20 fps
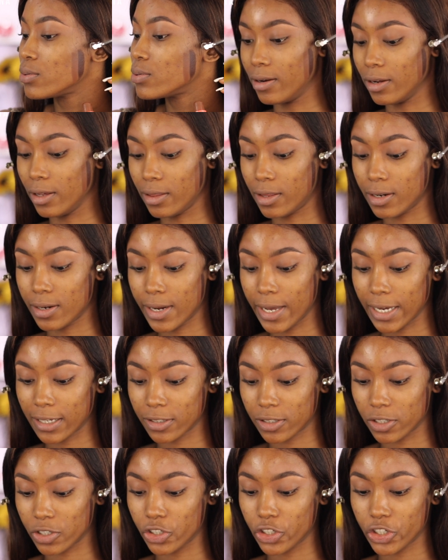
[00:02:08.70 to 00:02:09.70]
The
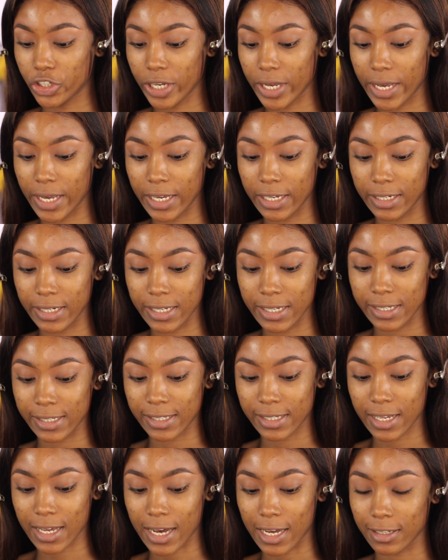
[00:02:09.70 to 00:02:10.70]
next shade
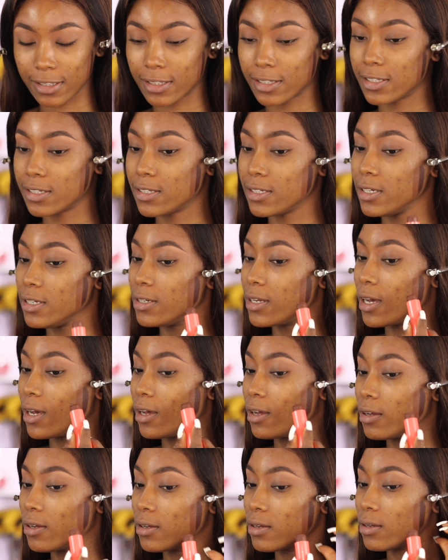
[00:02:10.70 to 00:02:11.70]
is
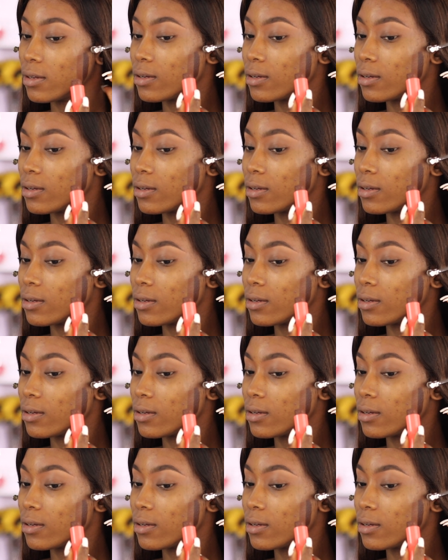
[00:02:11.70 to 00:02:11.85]
Katsina.